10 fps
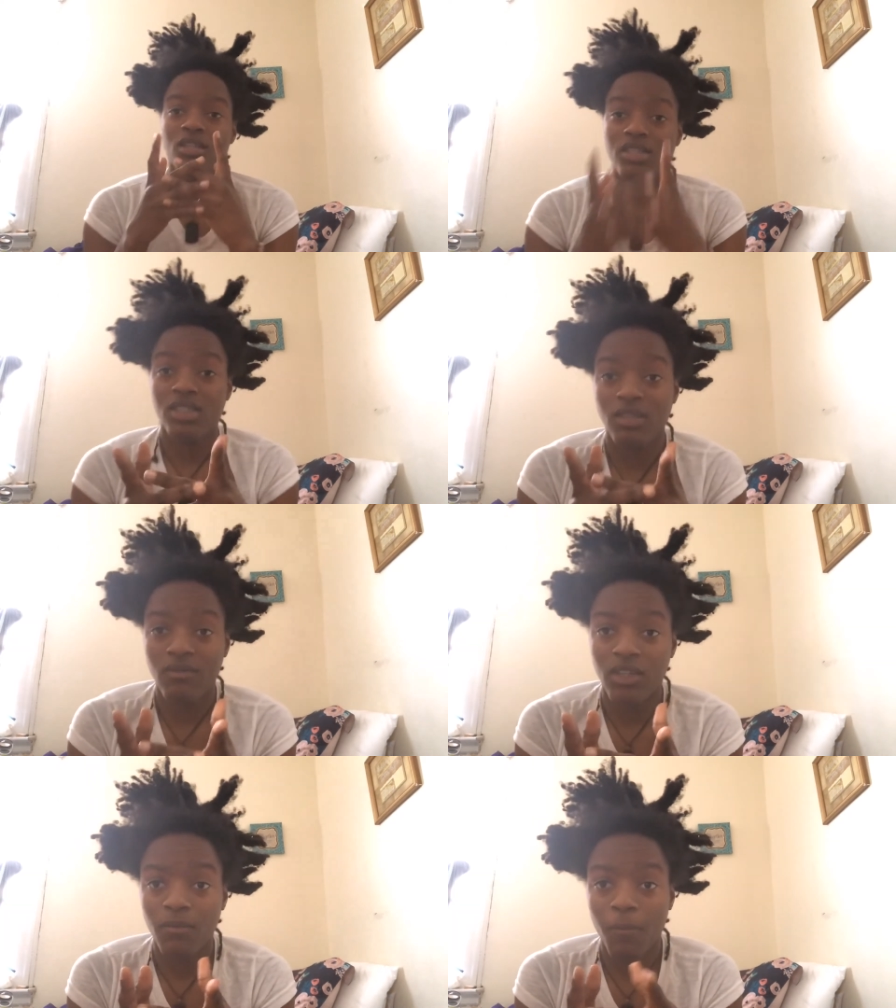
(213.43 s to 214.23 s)

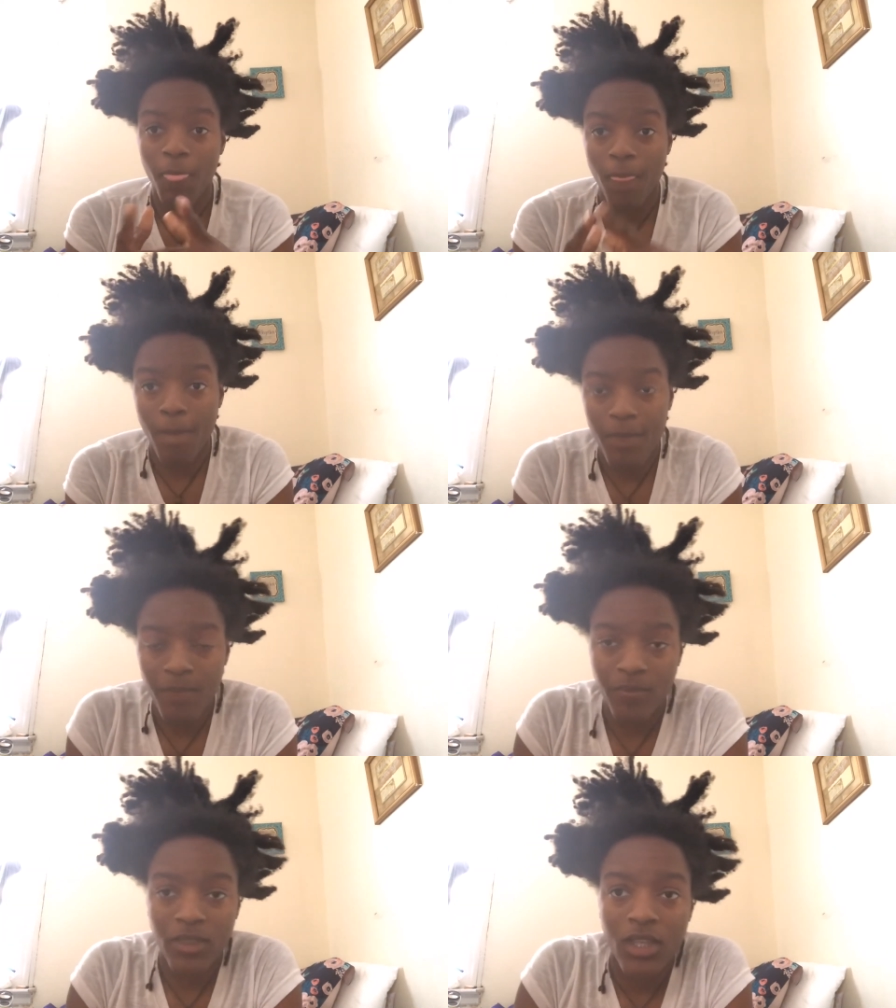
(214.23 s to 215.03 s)
TV?
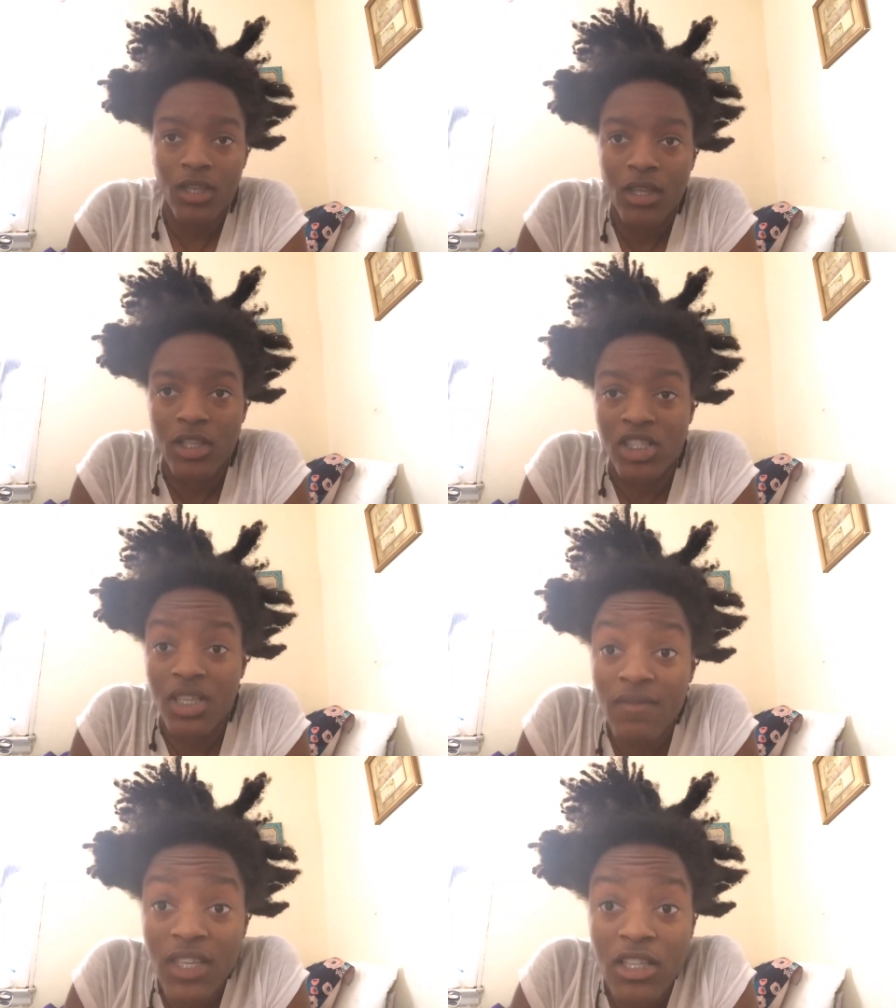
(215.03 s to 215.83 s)

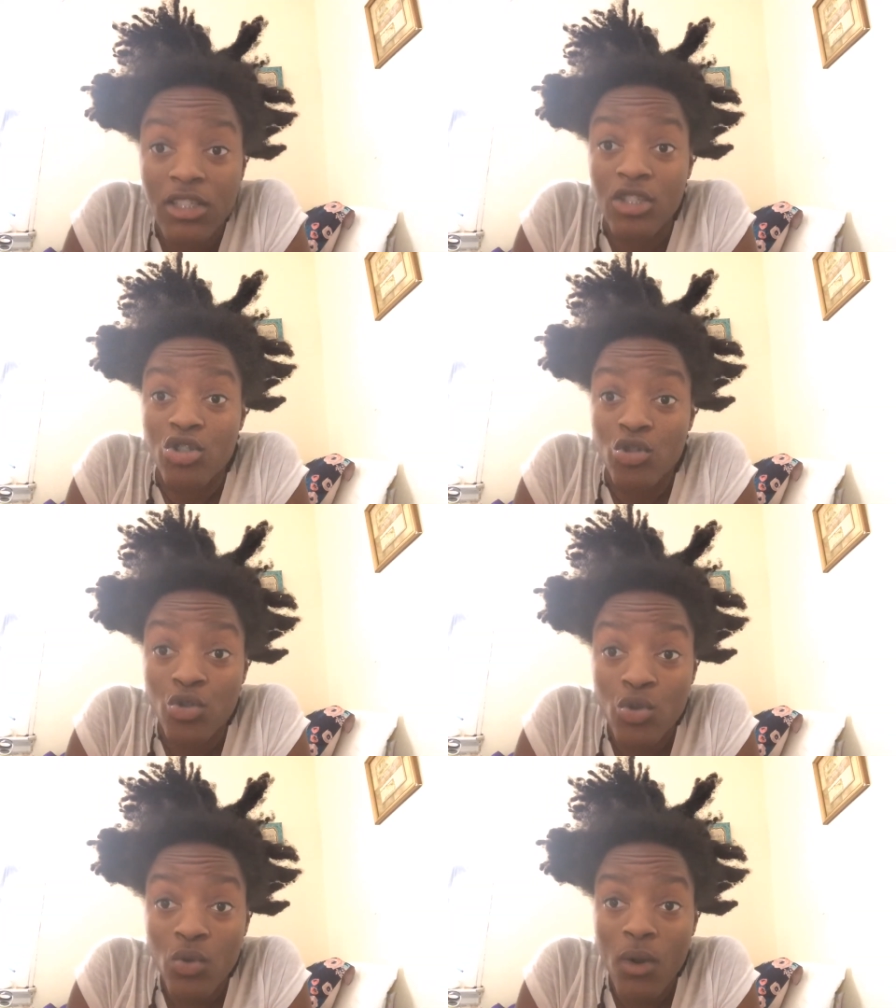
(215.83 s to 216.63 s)
TV is the
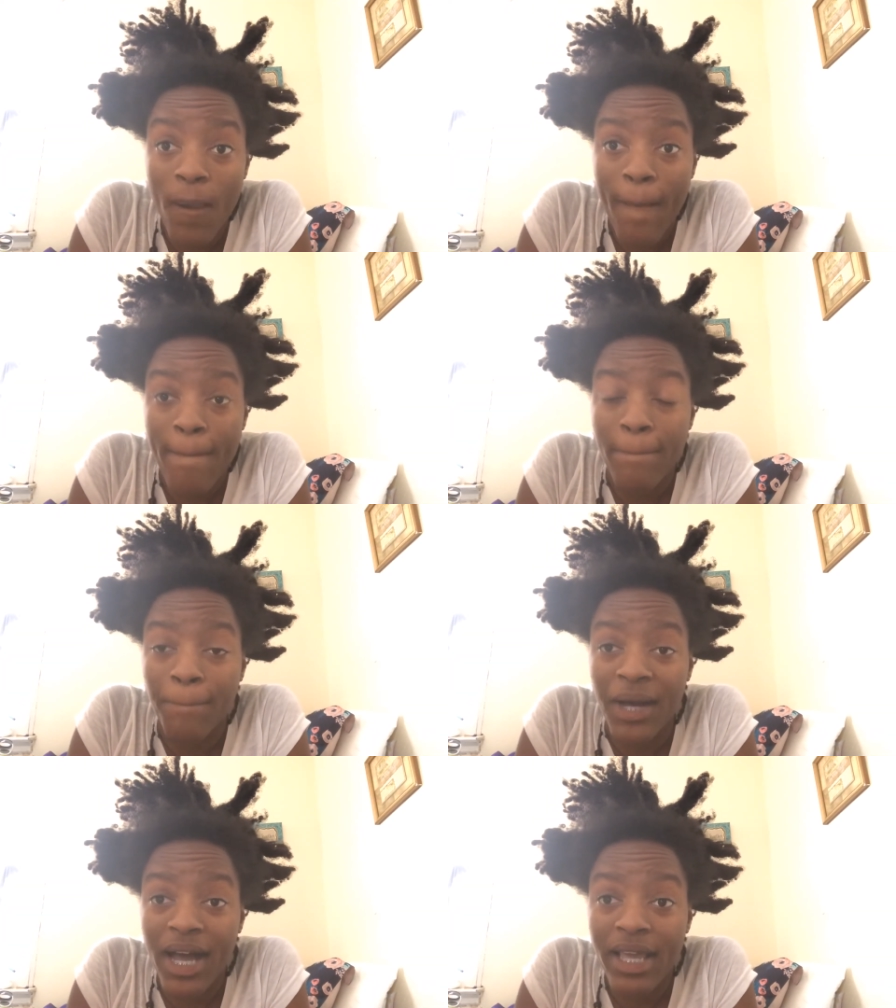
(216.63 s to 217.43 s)
true
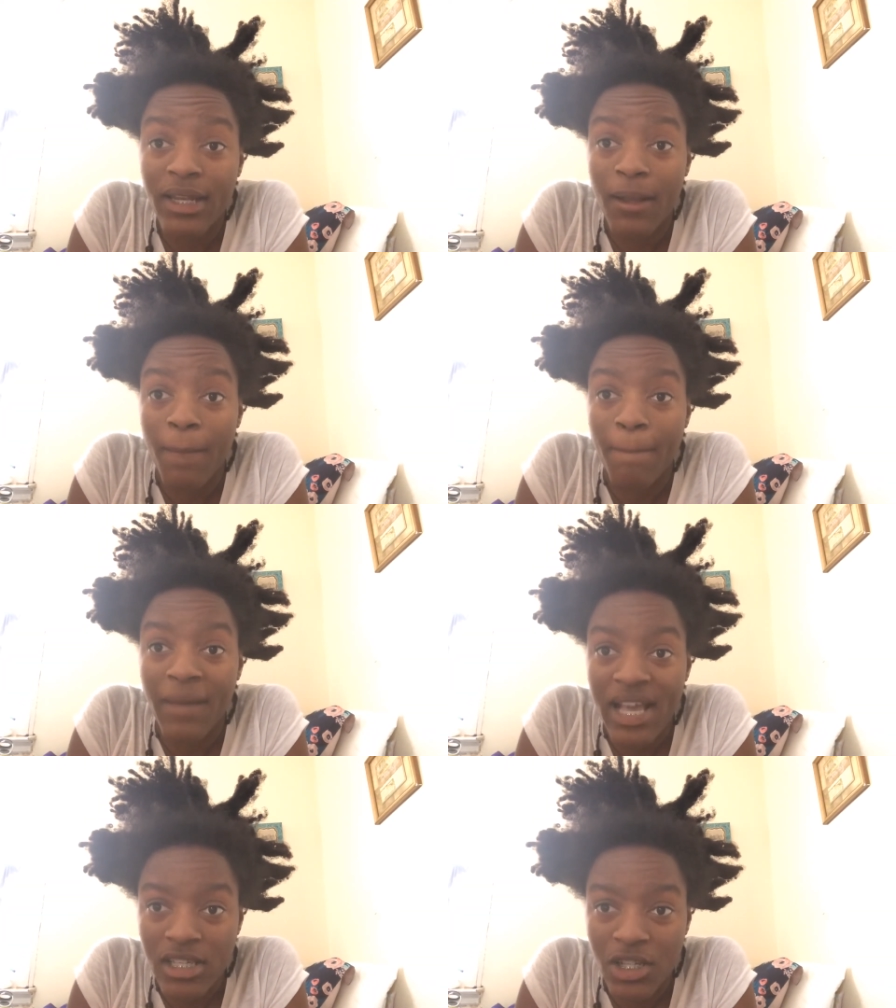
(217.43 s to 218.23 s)
mind
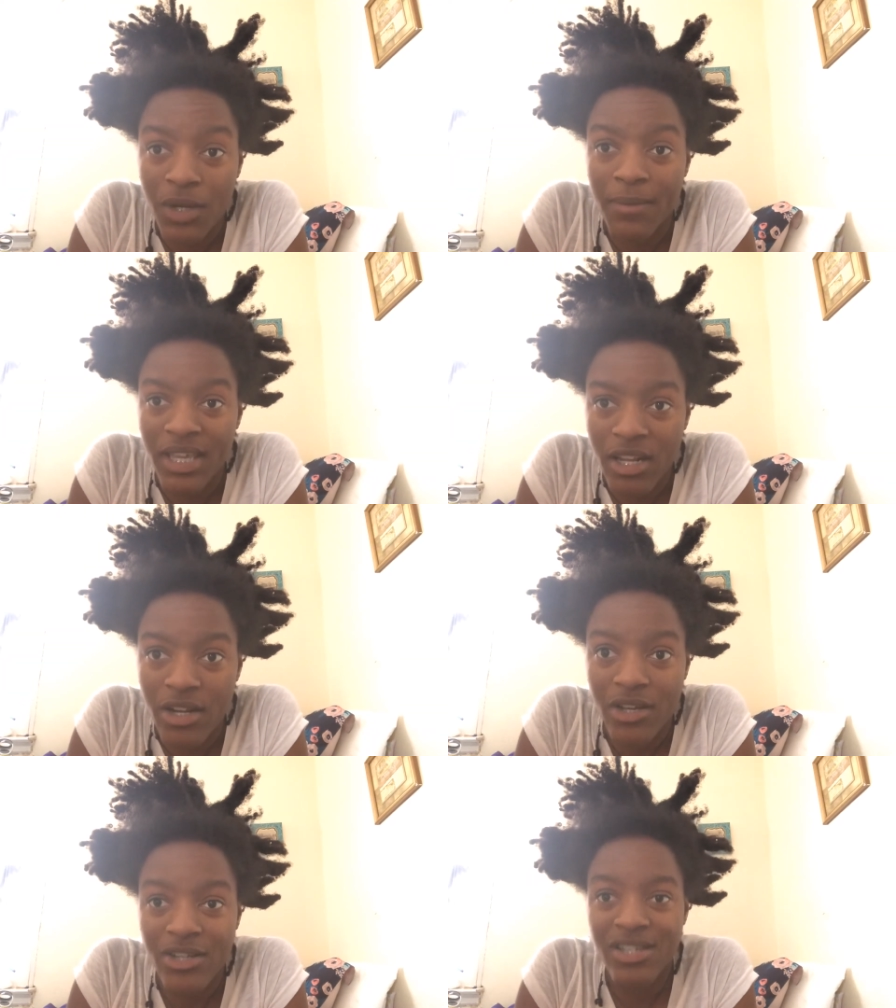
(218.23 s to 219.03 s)

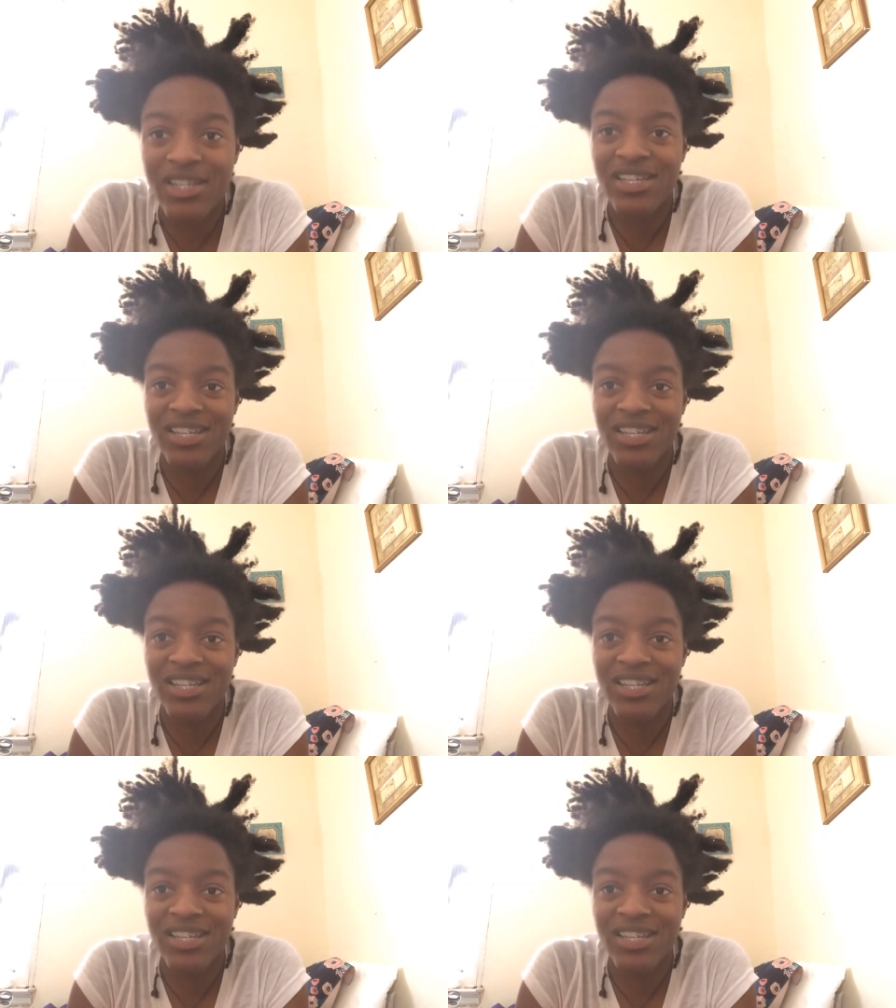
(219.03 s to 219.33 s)
masturbators.